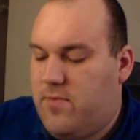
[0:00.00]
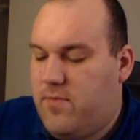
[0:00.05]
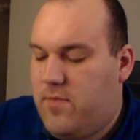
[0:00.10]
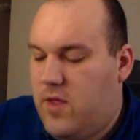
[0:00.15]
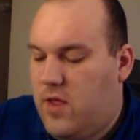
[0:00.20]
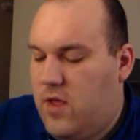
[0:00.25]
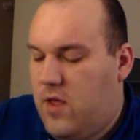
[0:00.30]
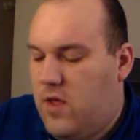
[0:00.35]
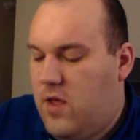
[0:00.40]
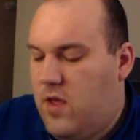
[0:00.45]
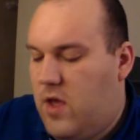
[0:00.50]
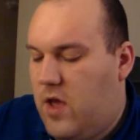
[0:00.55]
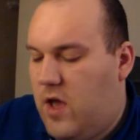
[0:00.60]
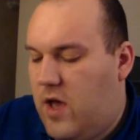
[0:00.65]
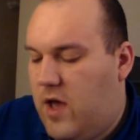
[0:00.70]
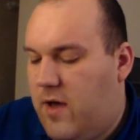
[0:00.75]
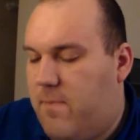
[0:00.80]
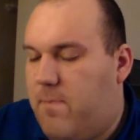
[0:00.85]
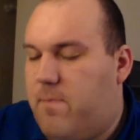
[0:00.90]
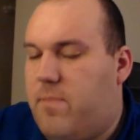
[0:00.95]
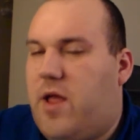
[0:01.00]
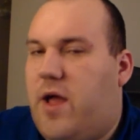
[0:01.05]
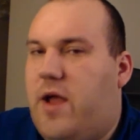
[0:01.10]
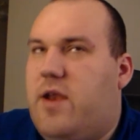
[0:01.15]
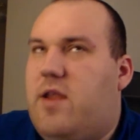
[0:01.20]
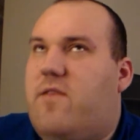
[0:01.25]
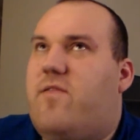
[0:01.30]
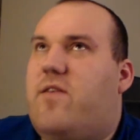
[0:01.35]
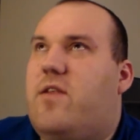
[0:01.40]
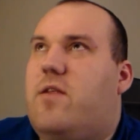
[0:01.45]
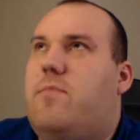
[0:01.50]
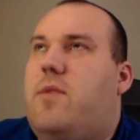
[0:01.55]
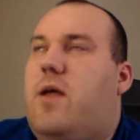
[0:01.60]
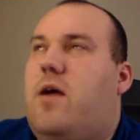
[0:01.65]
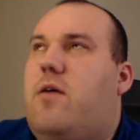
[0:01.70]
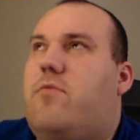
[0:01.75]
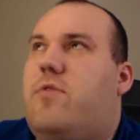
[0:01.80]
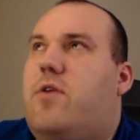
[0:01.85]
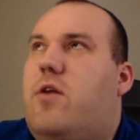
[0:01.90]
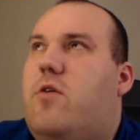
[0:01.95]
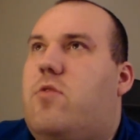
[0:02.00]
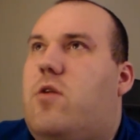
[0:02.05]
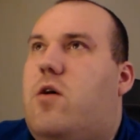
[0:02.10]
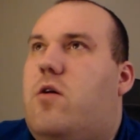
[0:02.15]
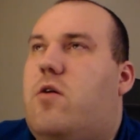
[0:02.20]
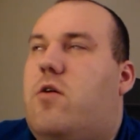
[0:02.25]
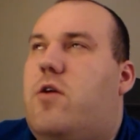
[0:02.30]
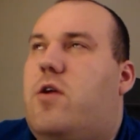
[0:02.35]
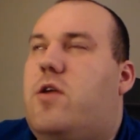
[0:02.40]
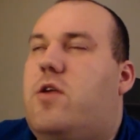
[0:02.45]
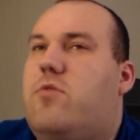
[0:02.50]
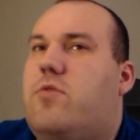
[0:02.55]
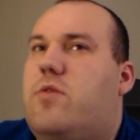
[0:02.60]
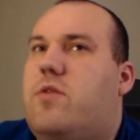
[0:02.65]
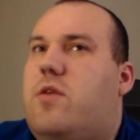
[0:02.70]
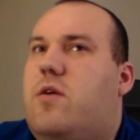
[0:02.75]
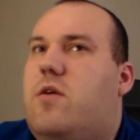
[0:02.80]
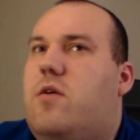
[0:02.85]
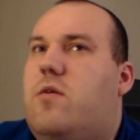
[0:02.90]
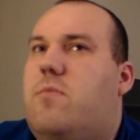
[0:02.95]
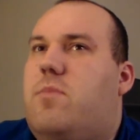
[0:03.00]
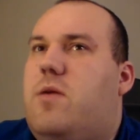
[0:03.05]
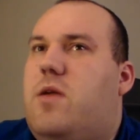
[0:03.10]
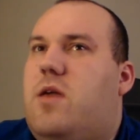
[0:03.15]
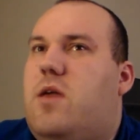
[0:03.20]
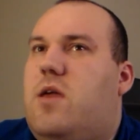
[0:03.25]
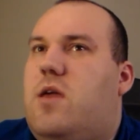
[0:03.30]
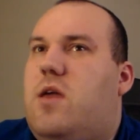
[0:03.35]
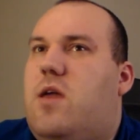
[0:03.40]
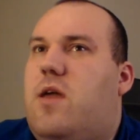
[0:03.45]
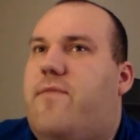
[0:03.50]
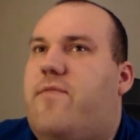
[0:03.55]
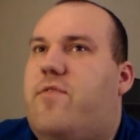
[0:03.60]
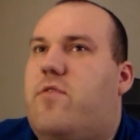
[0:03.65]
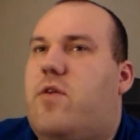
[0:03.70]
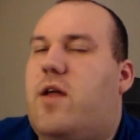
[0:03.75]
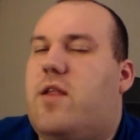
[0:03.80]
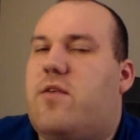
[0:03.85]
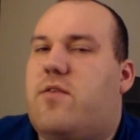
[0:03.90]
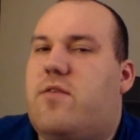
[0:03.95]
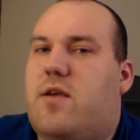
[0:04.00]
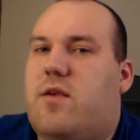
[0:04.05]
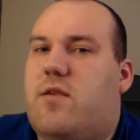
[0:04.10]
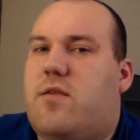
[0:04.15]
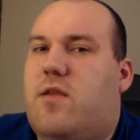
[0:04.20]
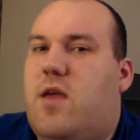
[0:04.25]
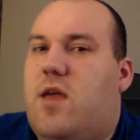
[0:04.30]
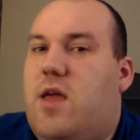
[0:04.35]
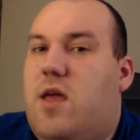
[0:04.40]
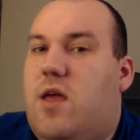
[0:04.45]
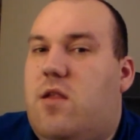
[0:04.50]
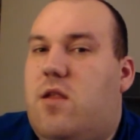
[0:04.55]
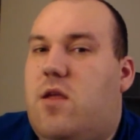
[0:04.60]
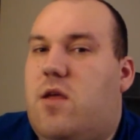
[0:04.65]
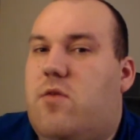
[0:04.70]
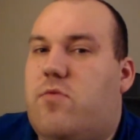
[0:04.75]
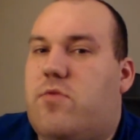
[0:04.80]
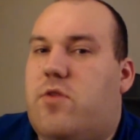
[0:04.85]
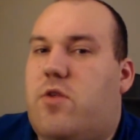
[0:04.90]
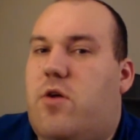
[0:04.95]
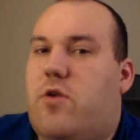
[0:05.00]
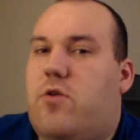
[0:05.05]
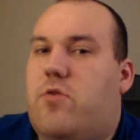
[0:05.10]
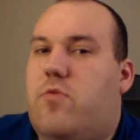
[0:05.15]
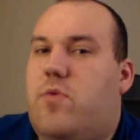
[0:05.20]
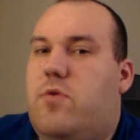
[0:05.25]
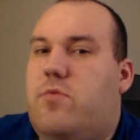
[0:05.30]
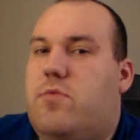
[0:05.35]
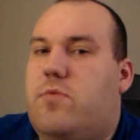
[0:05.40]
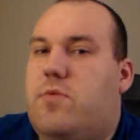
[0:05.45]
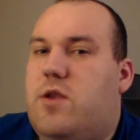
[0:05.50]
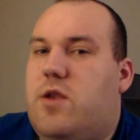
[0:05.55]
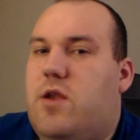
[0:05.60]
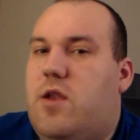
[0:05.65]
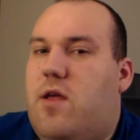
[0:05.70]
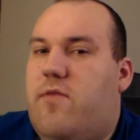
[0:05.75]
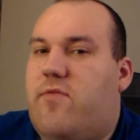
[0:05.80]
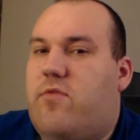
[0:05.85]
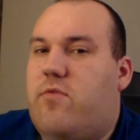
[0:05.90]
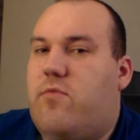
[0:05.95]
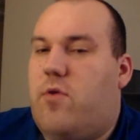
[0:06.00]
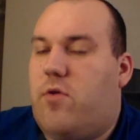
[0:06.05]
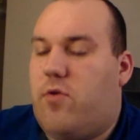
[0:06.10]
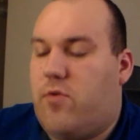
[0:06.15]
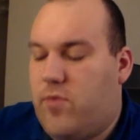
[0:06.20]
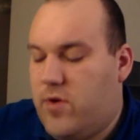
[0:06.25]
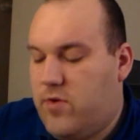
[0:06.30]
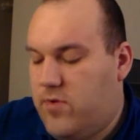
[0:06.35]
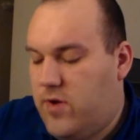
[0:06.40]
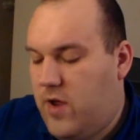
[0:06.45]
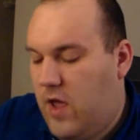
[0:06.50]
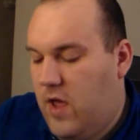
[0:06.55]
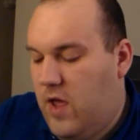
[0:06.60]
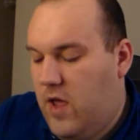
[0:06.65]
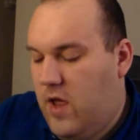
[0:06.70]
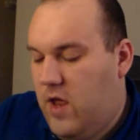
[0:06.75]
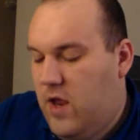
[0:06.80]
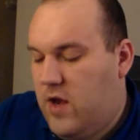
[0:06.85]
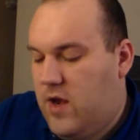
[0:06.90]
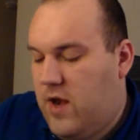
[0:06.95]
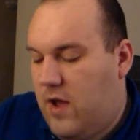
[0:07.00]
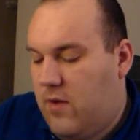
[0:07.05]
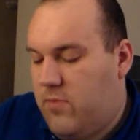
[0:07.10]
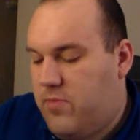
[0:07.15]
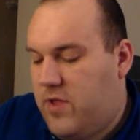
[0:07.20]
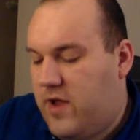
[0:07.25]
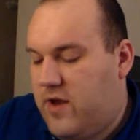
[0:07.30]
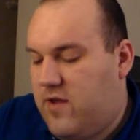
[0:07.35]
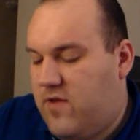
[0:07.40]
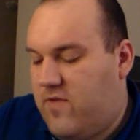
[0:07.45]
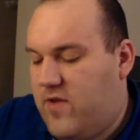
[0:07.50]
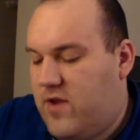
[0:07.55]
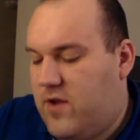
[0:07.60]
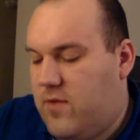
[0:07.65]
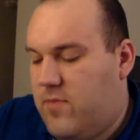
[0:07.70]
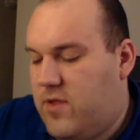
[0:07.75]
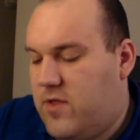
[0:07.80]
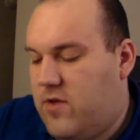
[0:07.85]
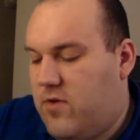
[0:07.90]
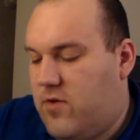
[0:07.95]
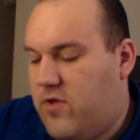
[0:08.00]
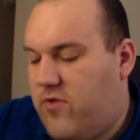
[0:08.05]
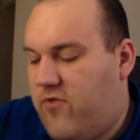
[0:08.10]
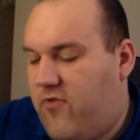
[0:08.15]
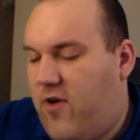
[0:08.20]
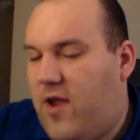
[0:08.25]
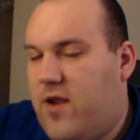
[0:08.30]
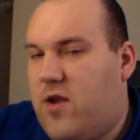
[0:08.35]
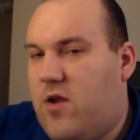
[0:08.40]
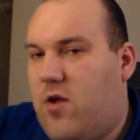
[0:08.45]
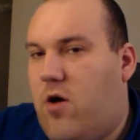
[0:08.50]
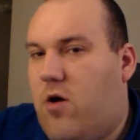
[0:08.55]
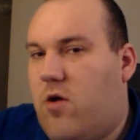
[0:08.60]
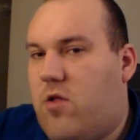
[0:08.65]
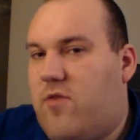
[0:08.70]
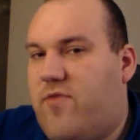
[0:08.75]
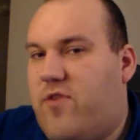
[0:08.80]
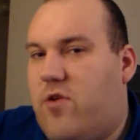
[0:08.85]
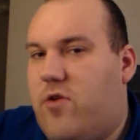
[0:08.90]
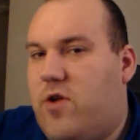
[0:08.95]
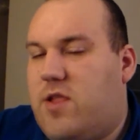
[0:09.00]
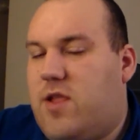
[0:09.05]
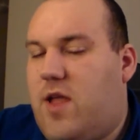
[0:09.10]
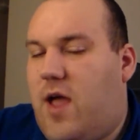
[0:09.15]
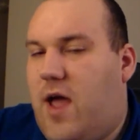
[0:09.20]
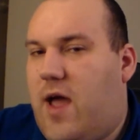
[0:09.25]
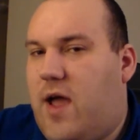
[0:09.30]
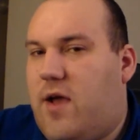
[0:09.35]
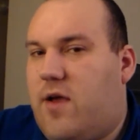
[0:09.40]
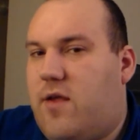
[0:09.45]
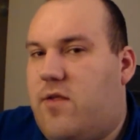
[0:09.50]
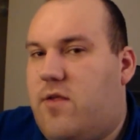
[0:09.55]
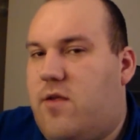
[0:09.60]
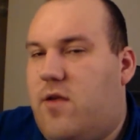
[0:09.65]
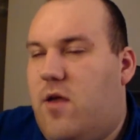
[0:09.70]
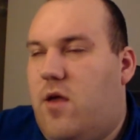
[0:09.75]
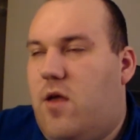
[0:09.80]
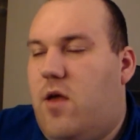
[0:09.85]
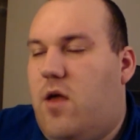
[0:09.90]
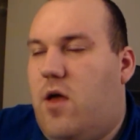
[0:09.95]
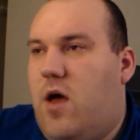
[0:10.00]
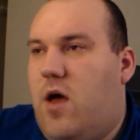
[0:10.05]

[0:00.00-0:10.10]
Venom. Blinding Venom now no longer, it used to be if you got a 6 to hit, it was an auto wound. You didn't have to roll a wound. Now Blinding Venom is you can trade in all of your attacks